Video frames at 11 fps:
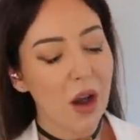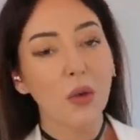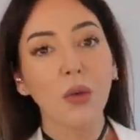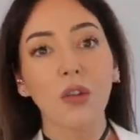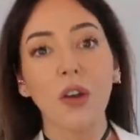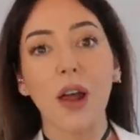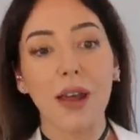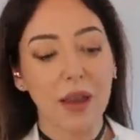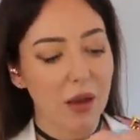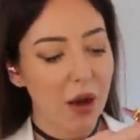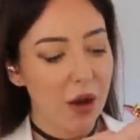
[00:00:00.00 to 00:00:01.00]
I also
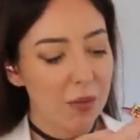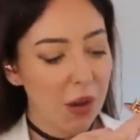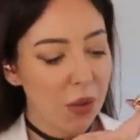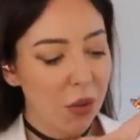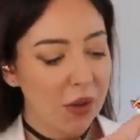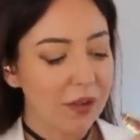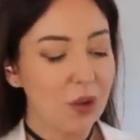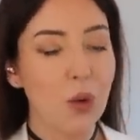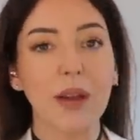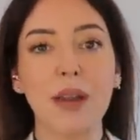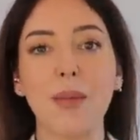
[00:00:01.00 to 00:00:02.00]
like uh, another thing to
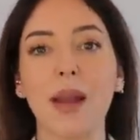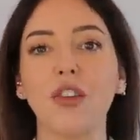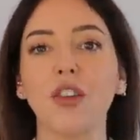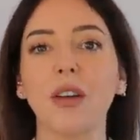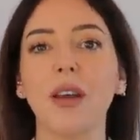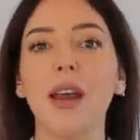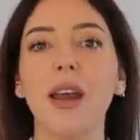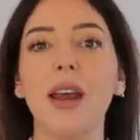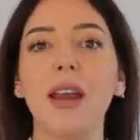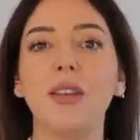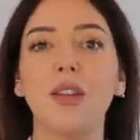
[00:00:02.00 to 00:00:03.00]
quickly mention
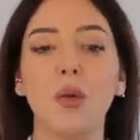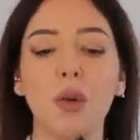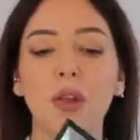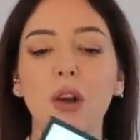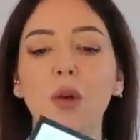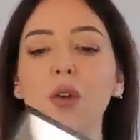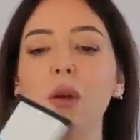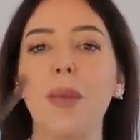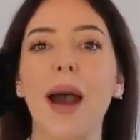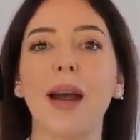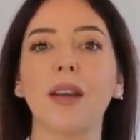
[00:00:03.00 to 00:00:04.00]
is that with the Launer
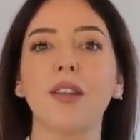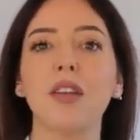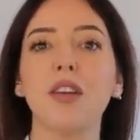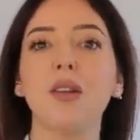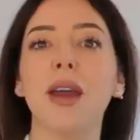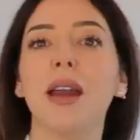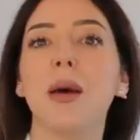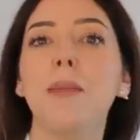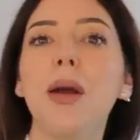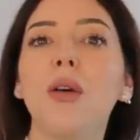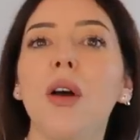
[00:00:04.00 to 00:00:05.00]
bags you get
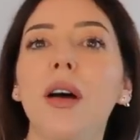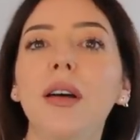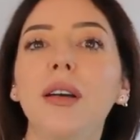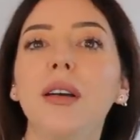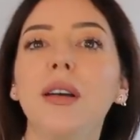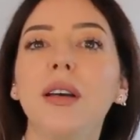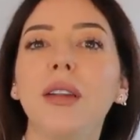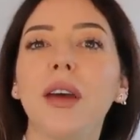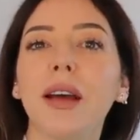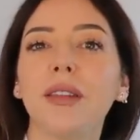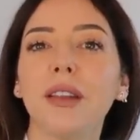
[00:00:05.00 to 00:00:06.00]
a mirror
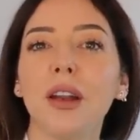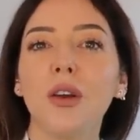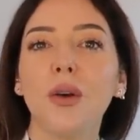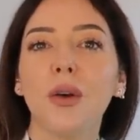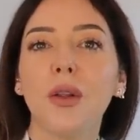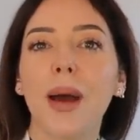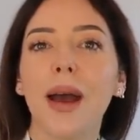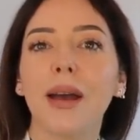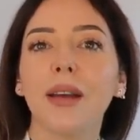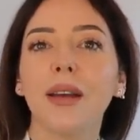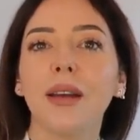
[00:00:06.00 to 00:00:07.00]
that has the logo on the
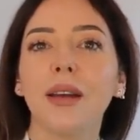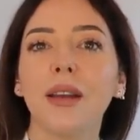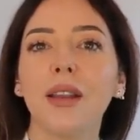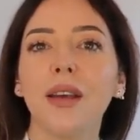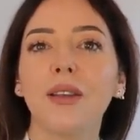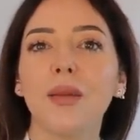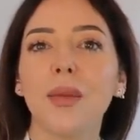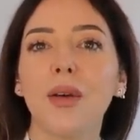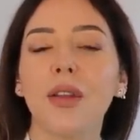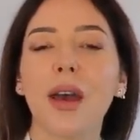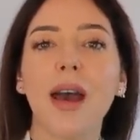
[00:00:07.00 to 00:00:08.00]
back and there's the
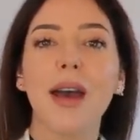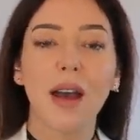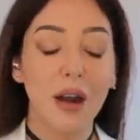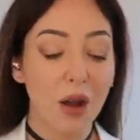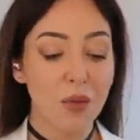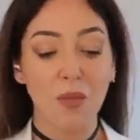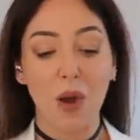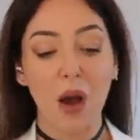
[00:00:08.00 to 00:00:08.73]
mirror there and I,